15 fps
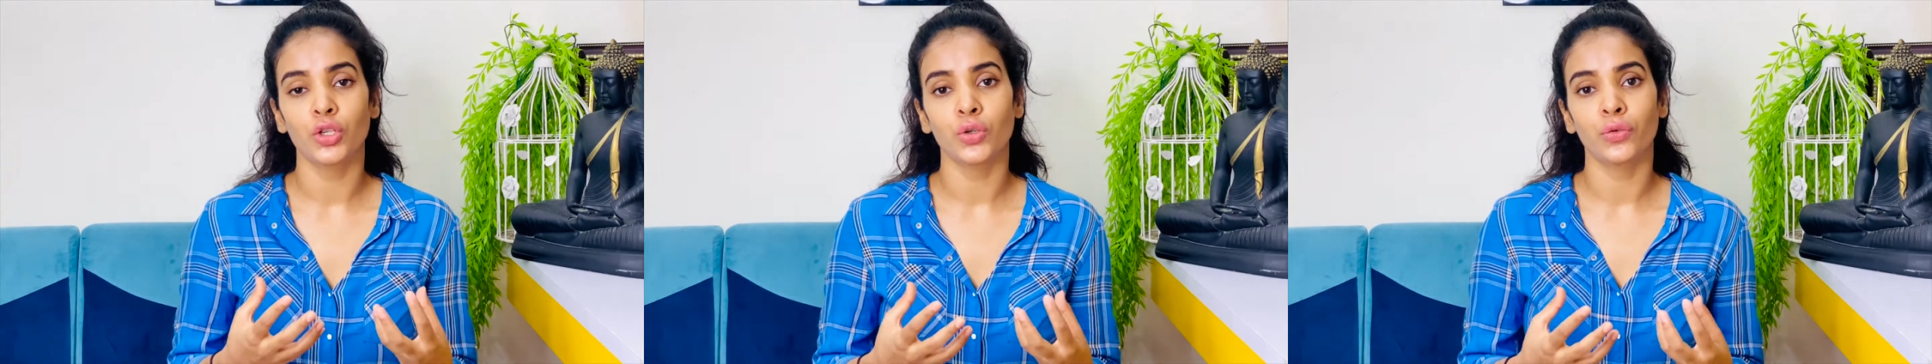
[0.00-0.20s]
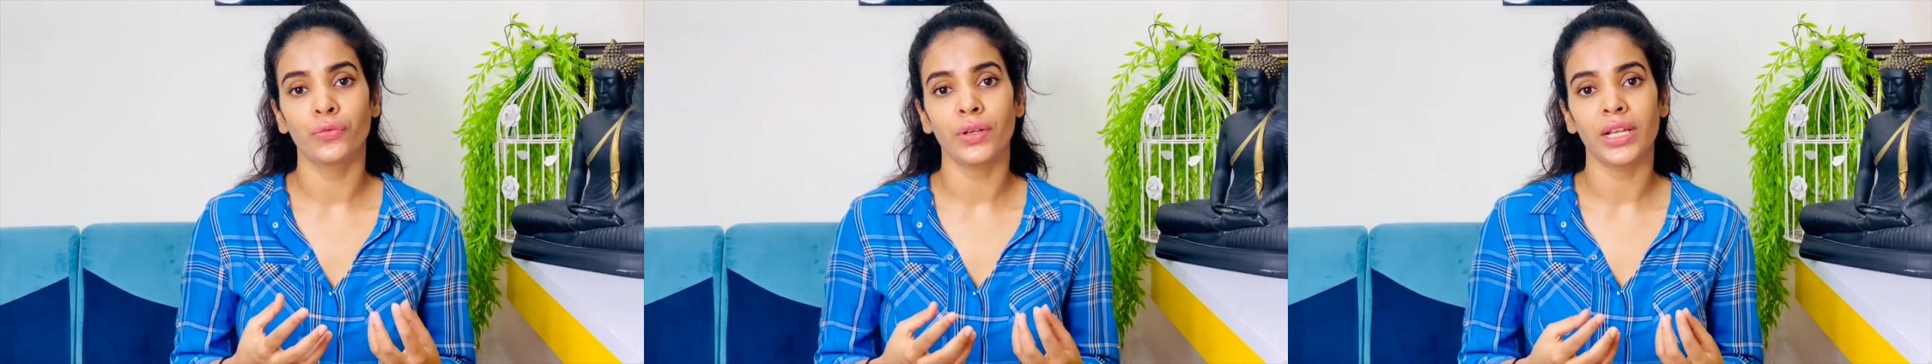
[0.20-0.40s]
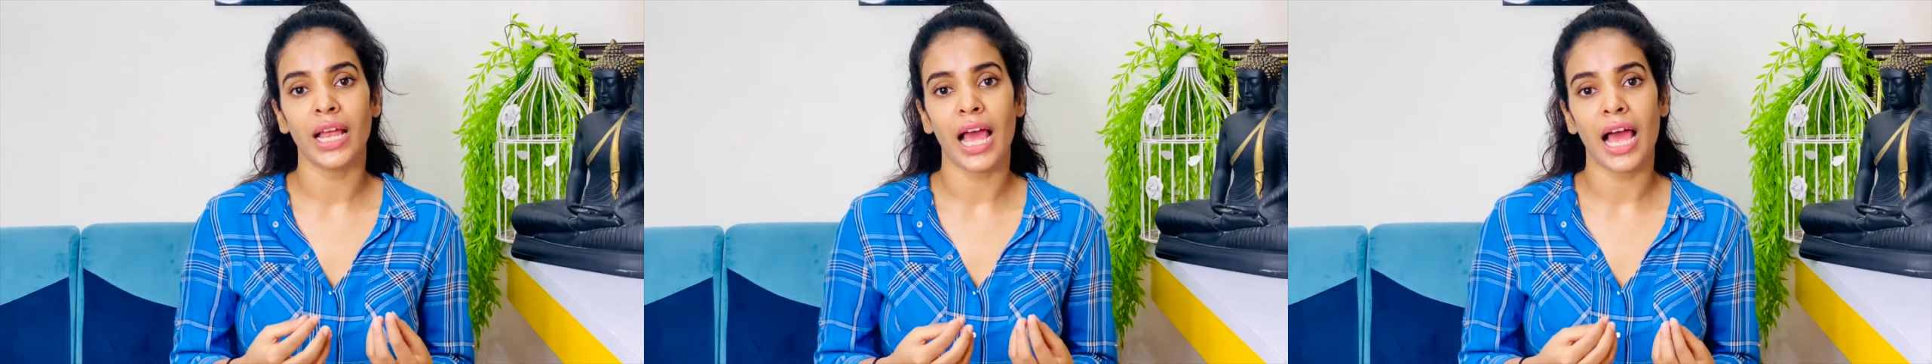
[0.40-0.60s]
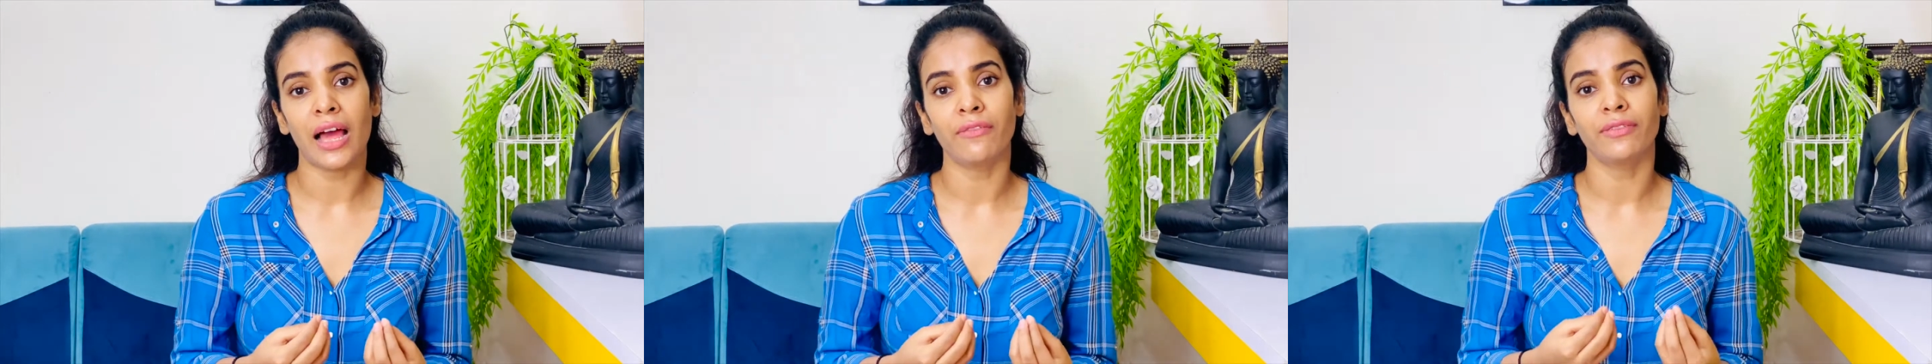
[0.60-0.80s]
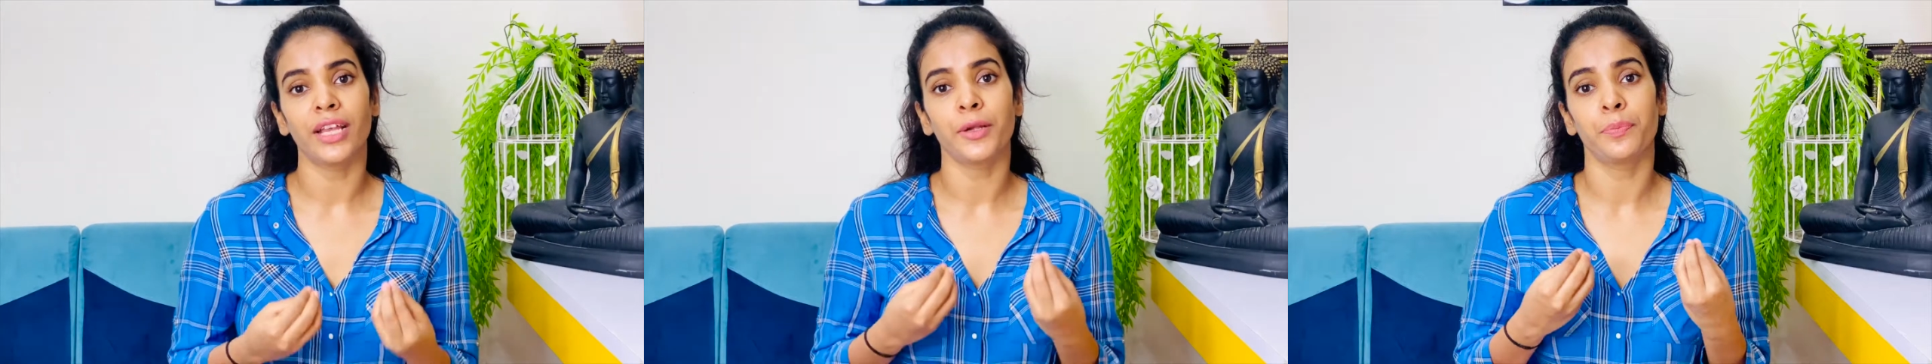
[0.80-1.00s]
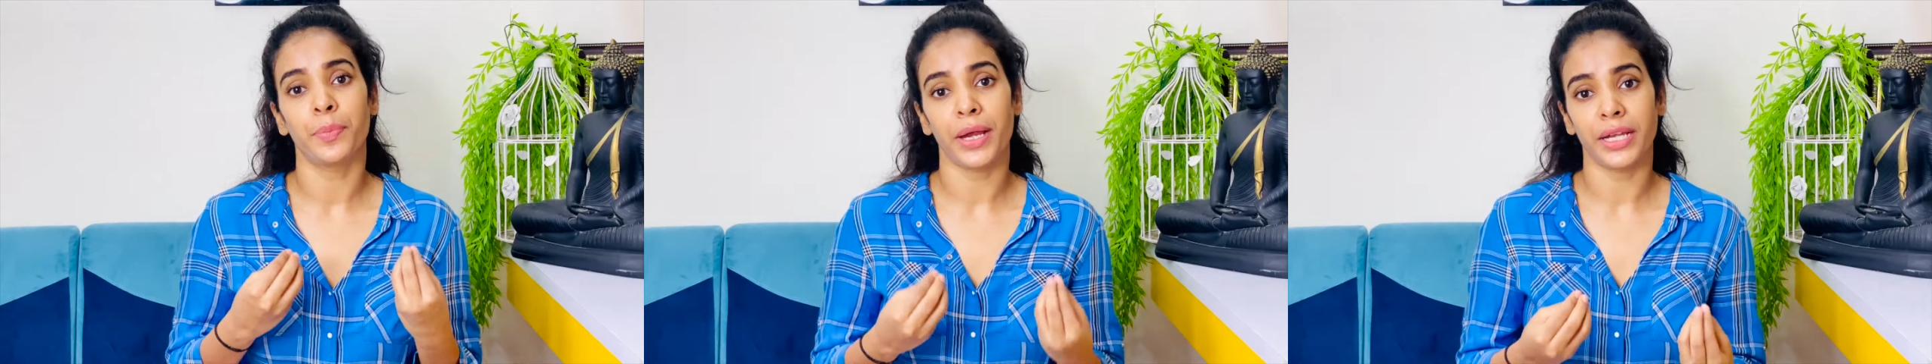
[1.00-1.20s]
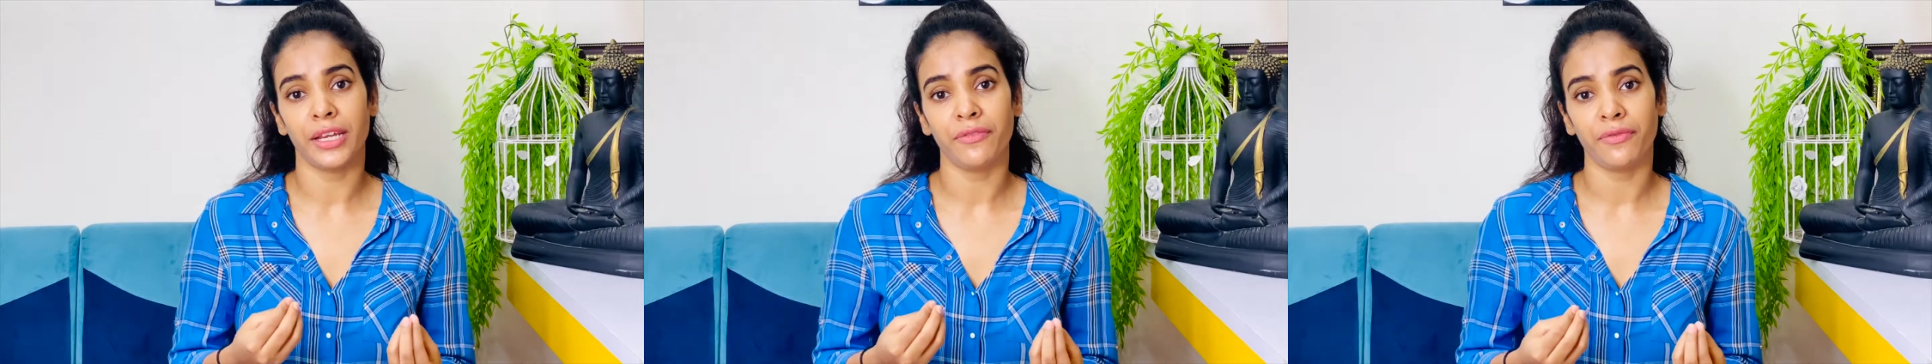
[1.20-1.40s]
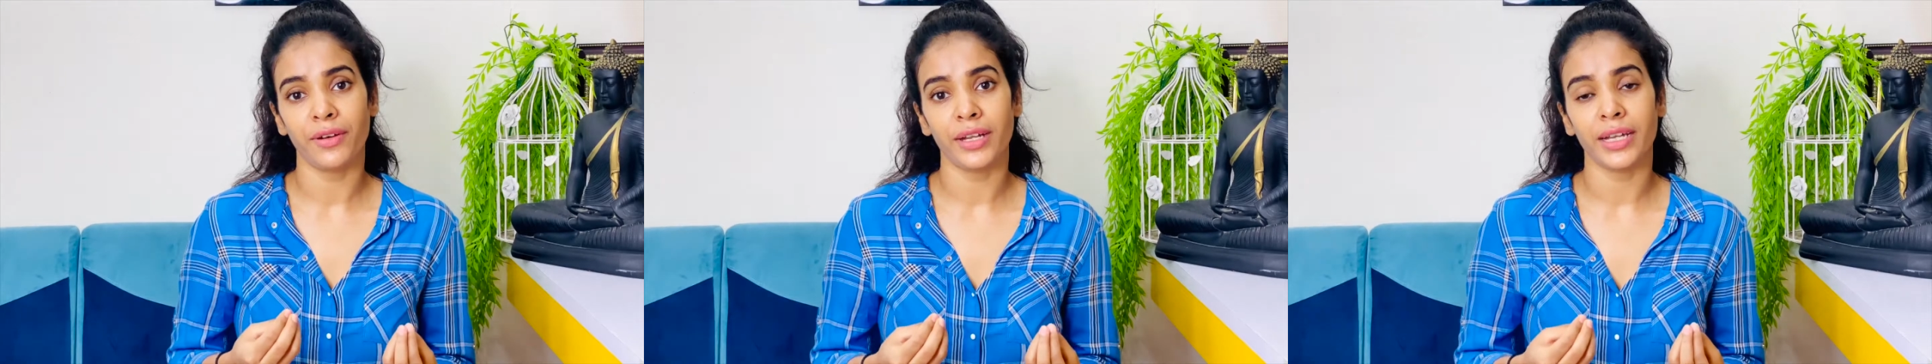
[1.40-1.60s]
you will have that
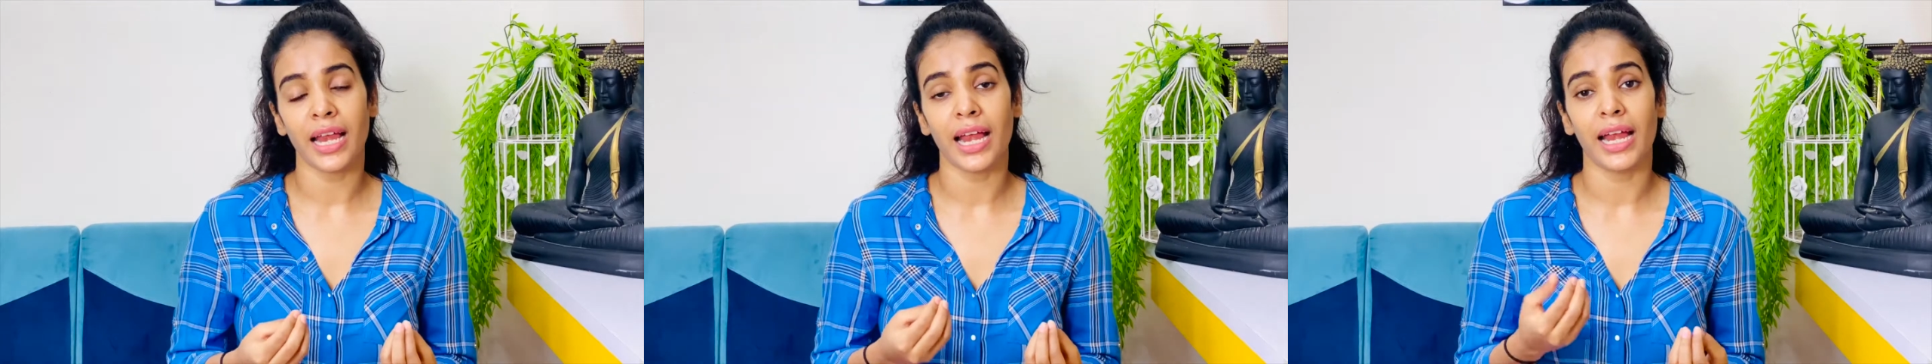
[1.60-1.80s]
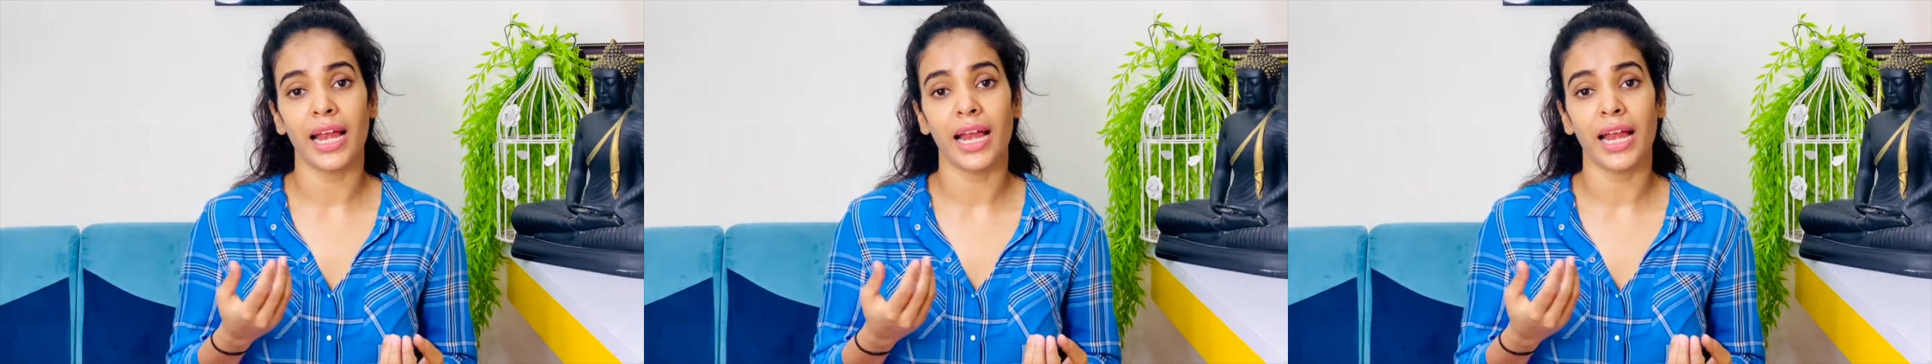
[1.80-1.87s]
benefit